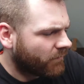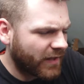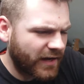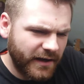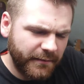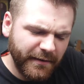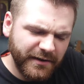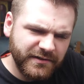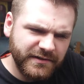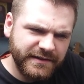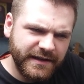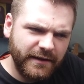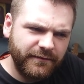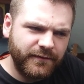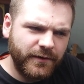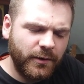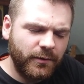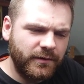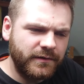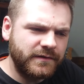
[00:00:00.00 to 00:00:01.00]
that.I can imagine
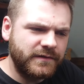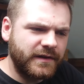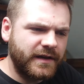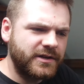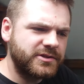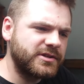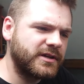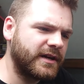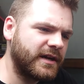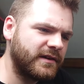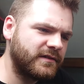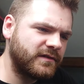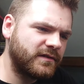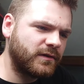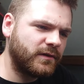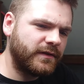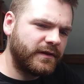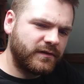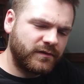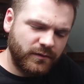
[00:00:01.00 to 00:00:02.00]
Death Note on stage, I guess.
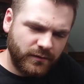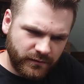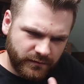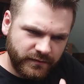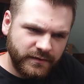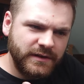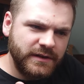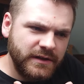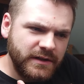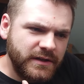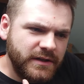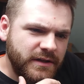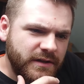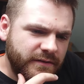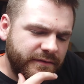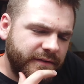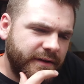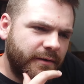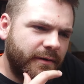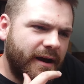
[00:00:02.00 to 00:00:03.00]
It's got this sort of
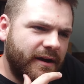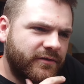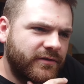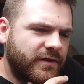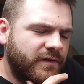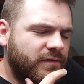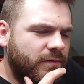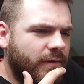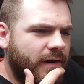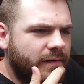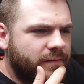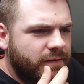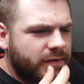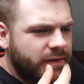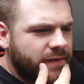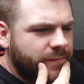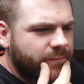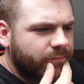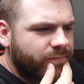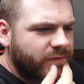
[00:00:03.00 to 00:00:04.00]
theatrics around
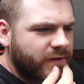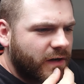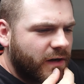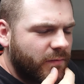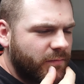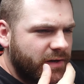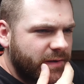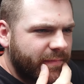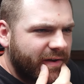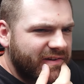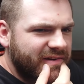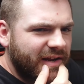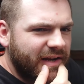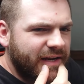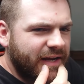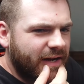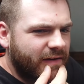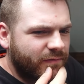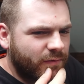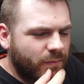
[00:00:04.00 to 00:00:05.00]
it. I can't really imagine
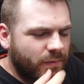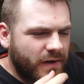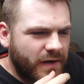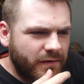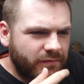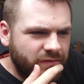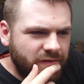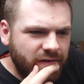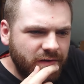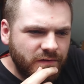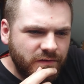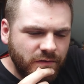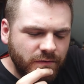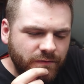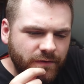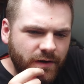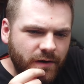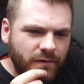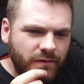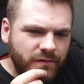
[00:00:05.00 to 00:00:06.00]
any other one I've seen so
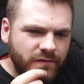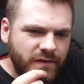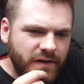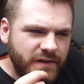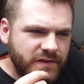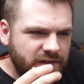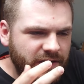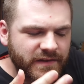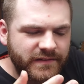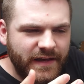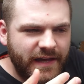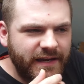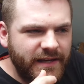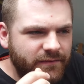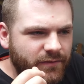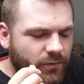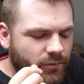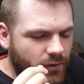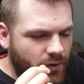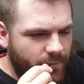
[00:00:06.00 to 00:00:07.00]
far on stage. I guess
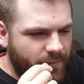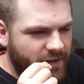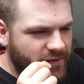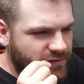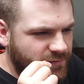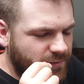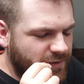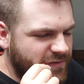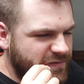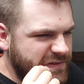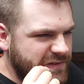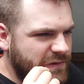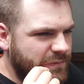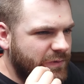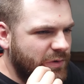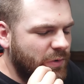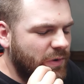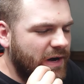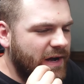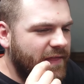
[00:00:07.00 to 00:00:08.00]
any of the romance ones that
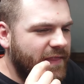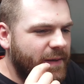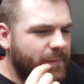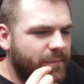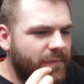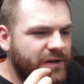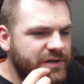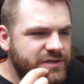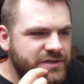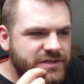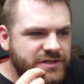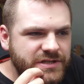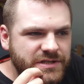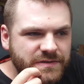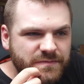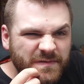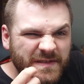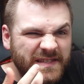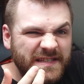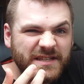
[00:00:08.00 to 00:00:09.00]
don't require that
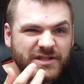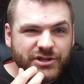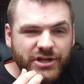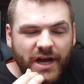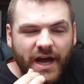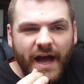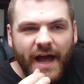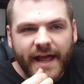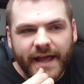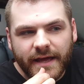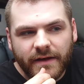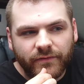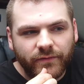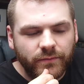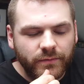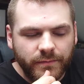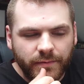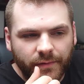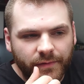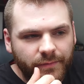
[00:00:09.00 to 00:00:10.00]
much CGI
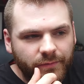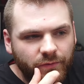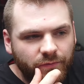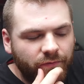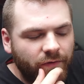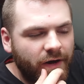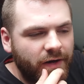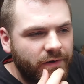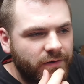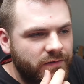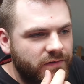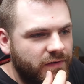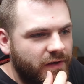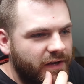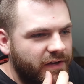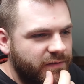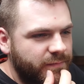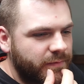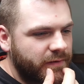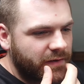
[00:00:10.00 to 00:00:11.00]
effort would probably do fine on
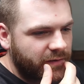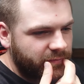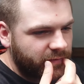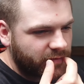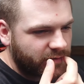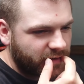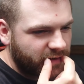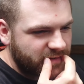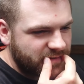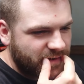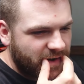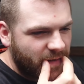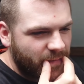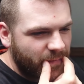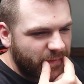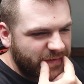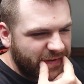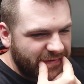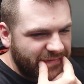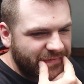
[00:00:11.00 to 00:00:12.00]
stage, but I think like a
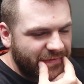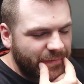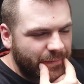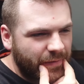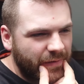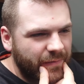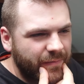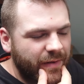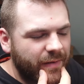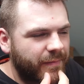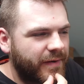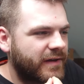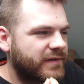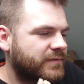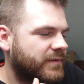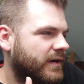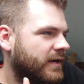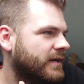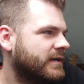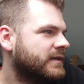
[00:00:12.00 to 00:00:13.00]
drama of Death Note would probably be the
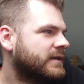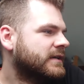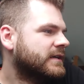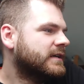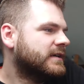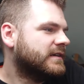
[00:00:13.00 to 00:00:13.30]
best, right?